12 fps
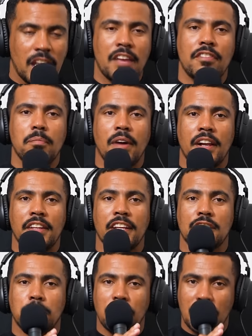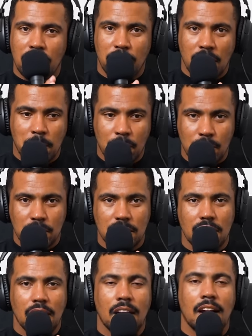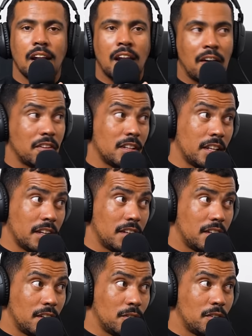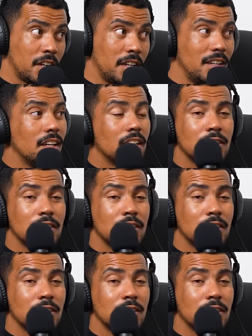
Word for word: everybody okay. that's played for the Bulls love it there, okay? Mm.